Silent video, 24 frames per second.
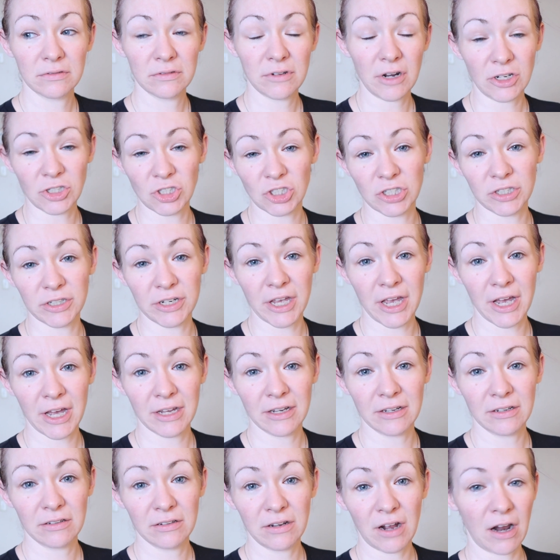Not sure
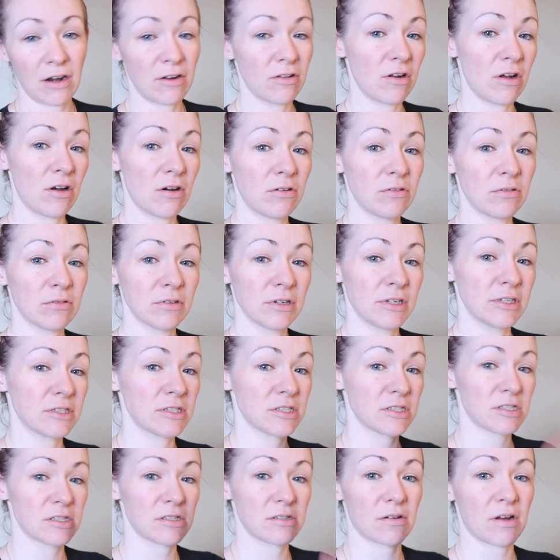yet. I don't know. It's
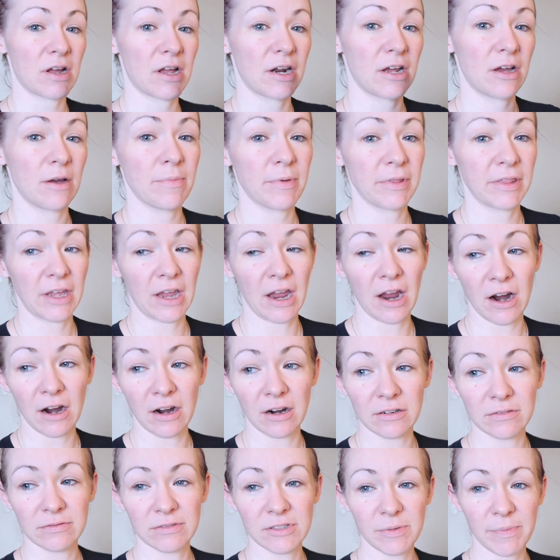still kind of up in the
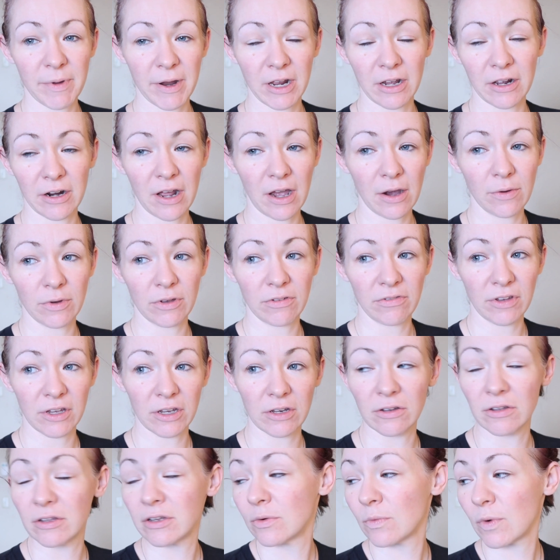air depending on how we
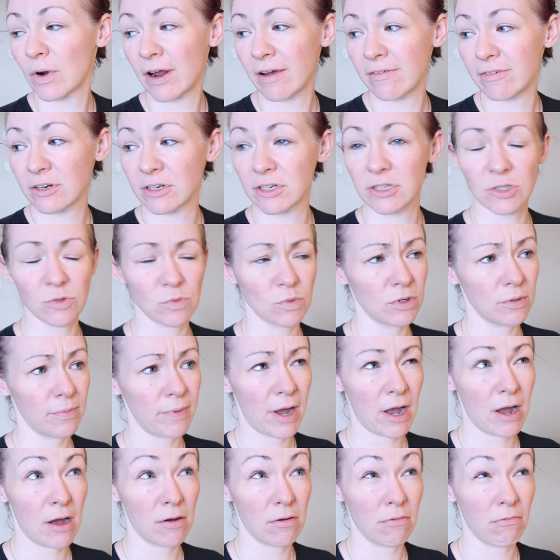feel and whatever because we're
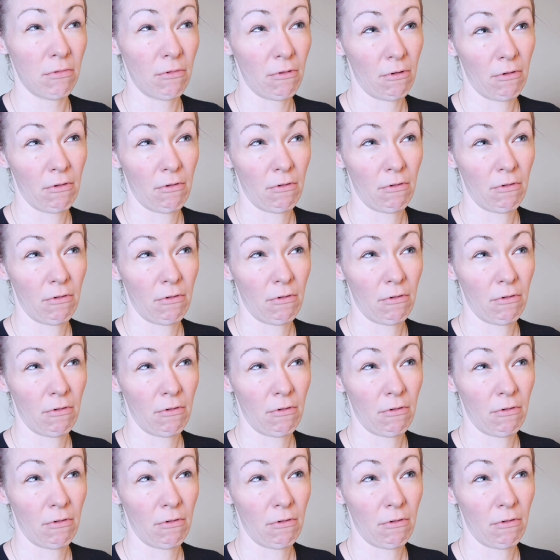about